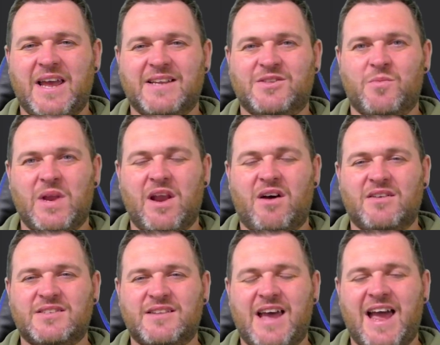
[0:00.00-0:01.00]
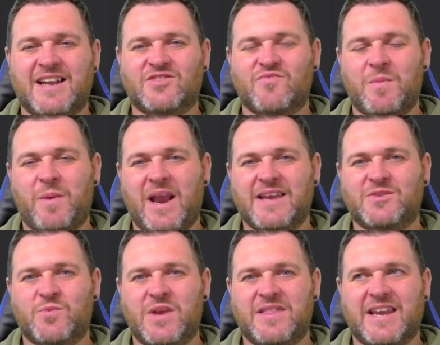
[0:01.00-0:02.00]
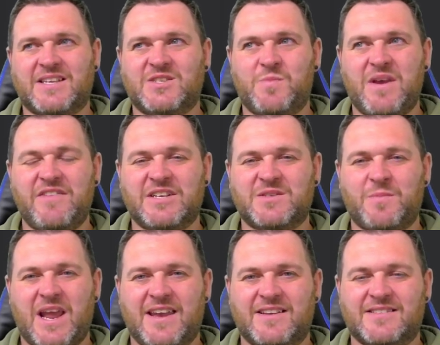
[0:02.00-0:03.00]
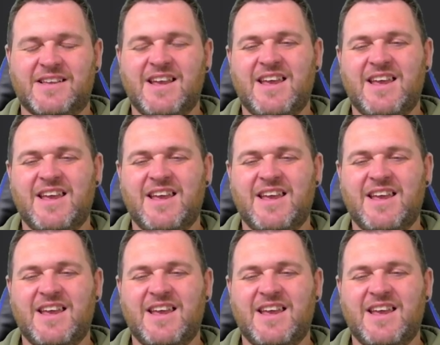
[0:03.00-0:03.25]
that we lost had to replace with experienced players.